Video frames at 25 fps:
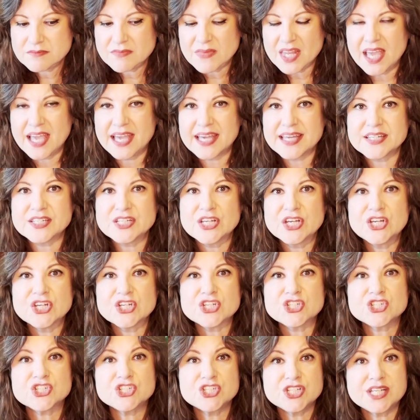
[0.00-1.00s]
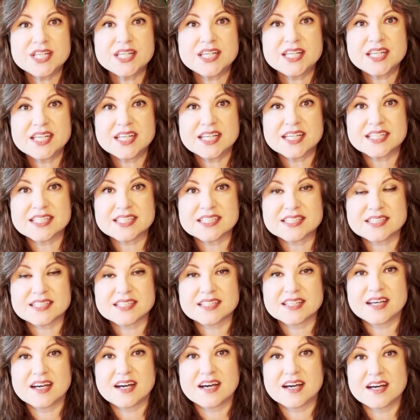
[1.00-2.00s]
And she is
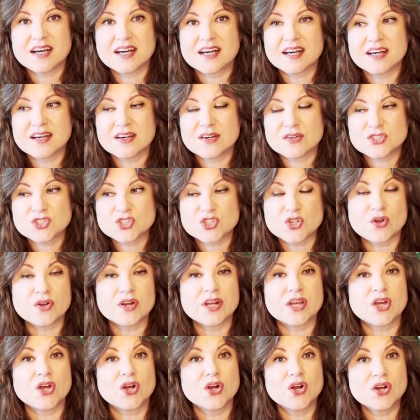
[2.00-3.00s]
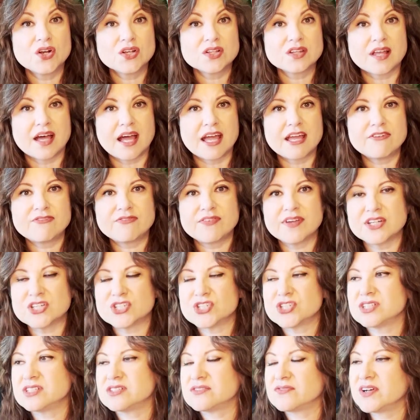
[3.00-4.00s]
starting her life, and
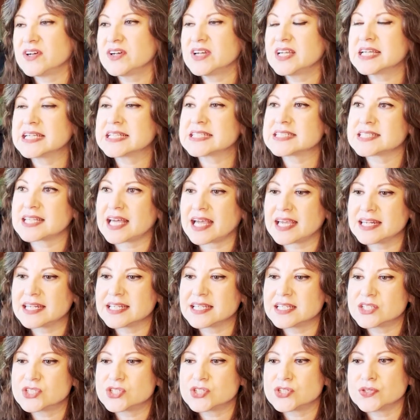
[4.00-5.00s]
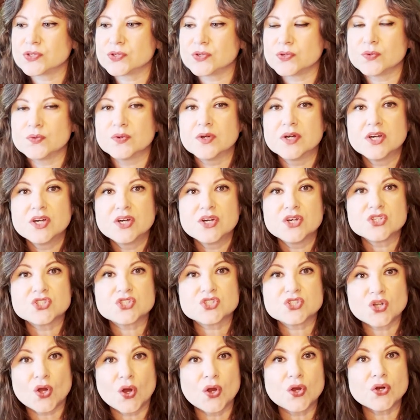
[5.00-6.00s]
she's very excited to
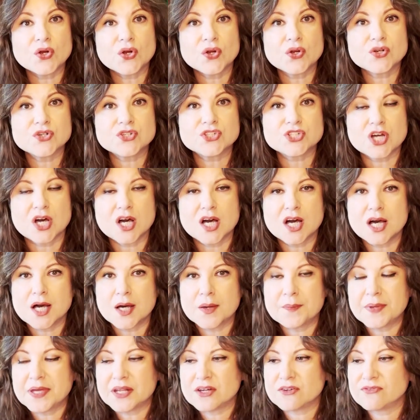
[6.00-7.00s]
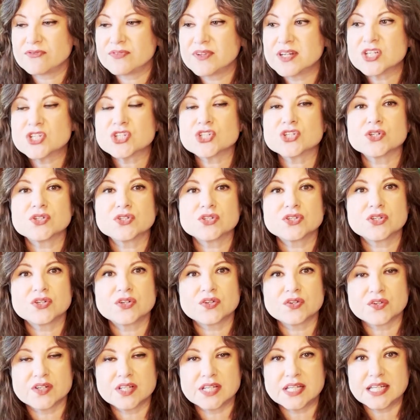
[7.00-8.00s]
start her job and finish her
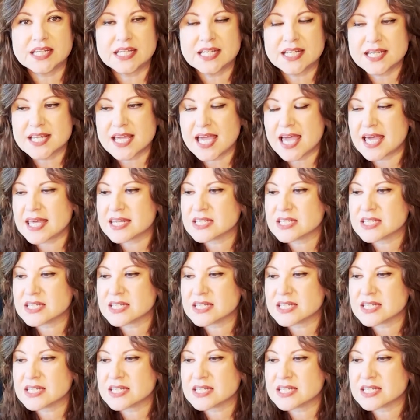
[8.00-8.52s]
degree.